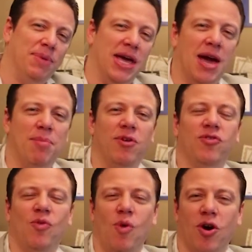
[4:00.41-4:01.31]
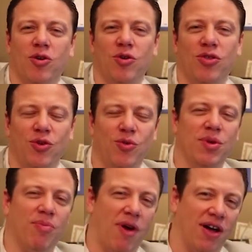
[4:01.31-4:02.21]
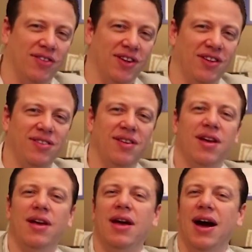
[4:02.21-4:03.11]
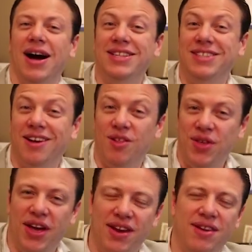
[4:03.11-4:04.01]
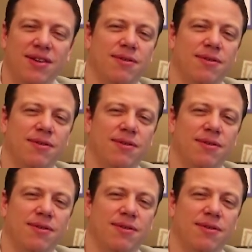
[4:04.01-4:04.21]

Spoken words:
be able to walk you through the process. Until then,